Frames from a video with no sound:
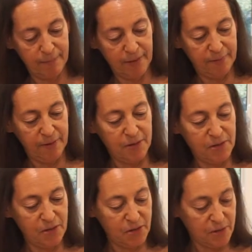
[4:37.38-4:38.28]
Give it a
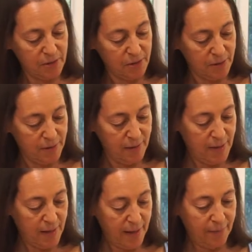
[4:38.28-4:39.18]
stir,
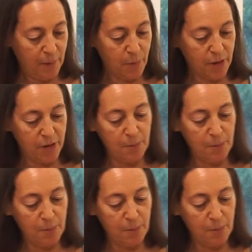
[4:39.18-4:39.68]
and then we're going